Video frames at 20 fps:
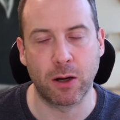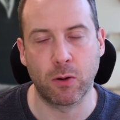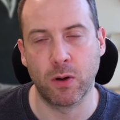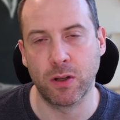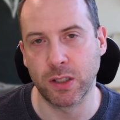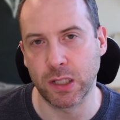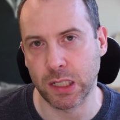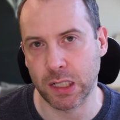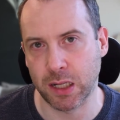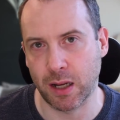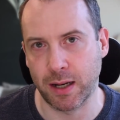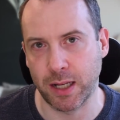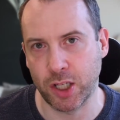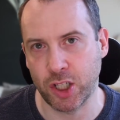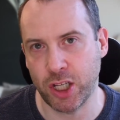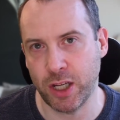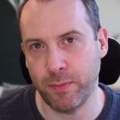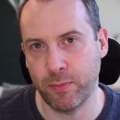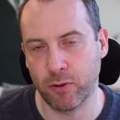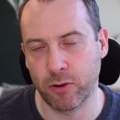ones are slightly
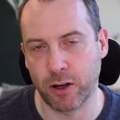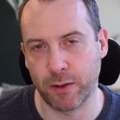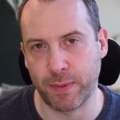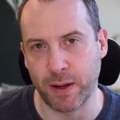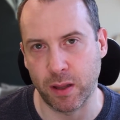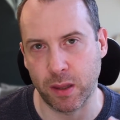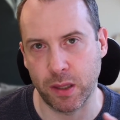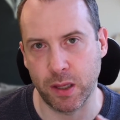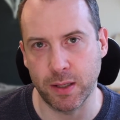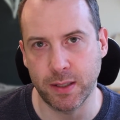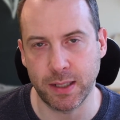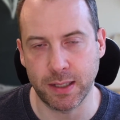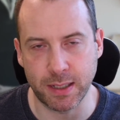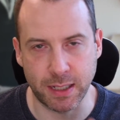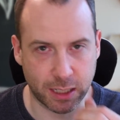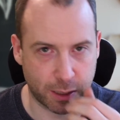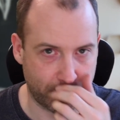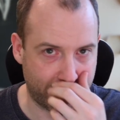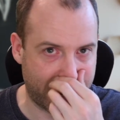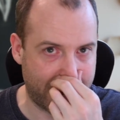cheaper at about
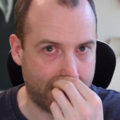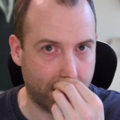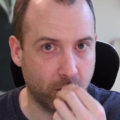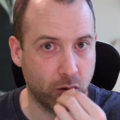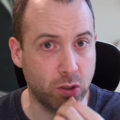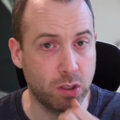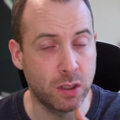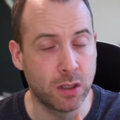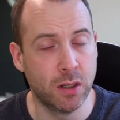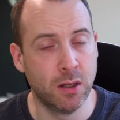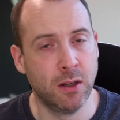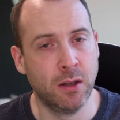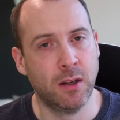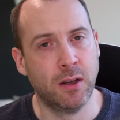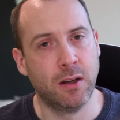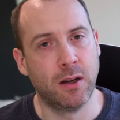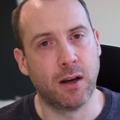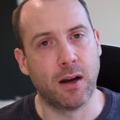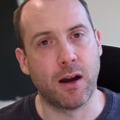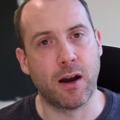£36.
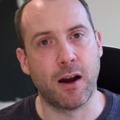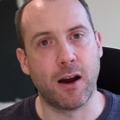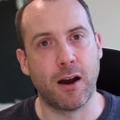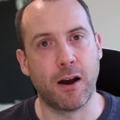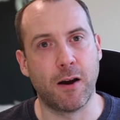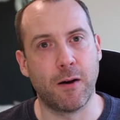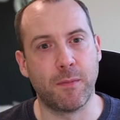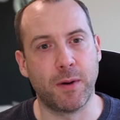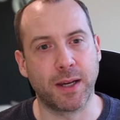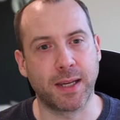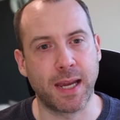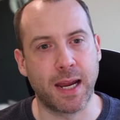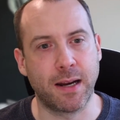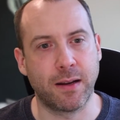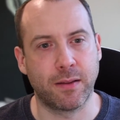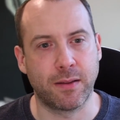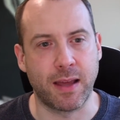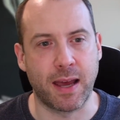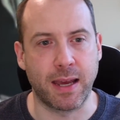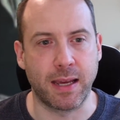
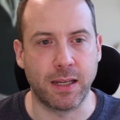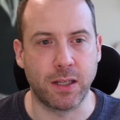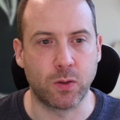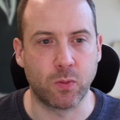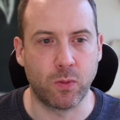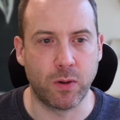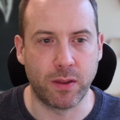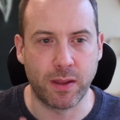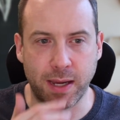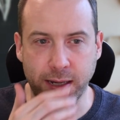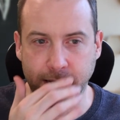Again, that is with a